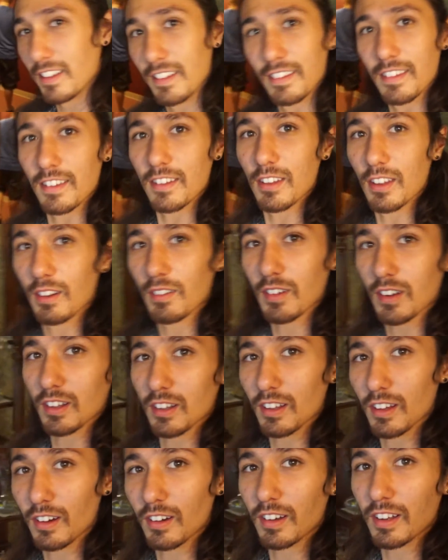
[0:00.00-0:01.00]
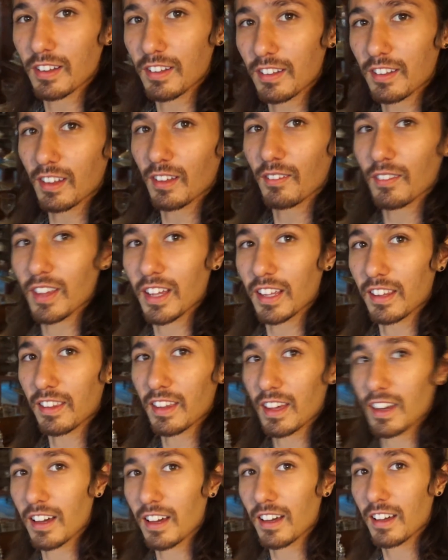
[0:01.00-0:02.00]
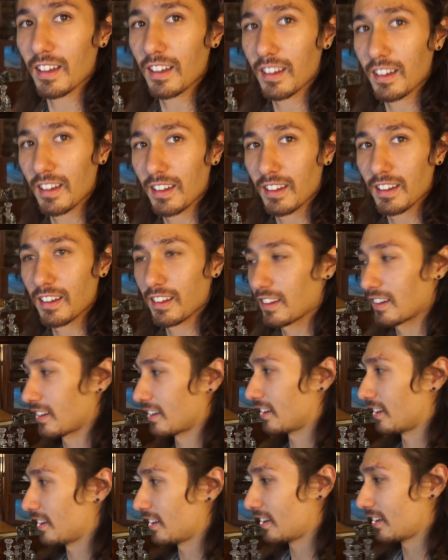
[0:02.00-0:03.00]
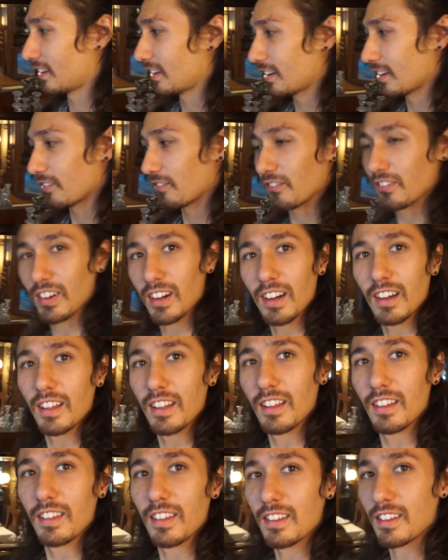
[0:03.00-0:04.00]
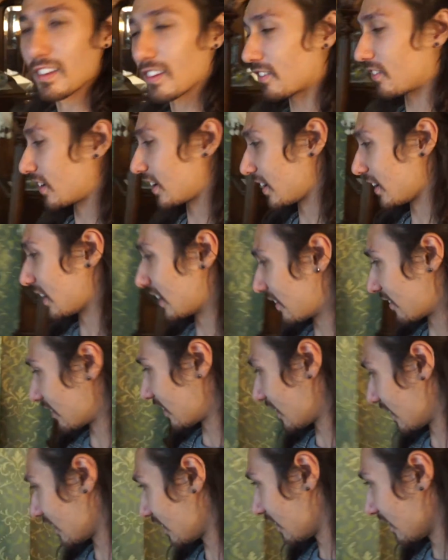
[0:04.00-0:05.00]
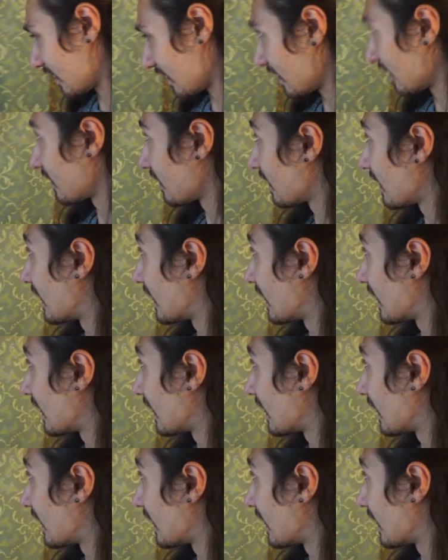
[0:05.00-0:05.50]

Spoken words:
The silver alone and something like that. But this is very different.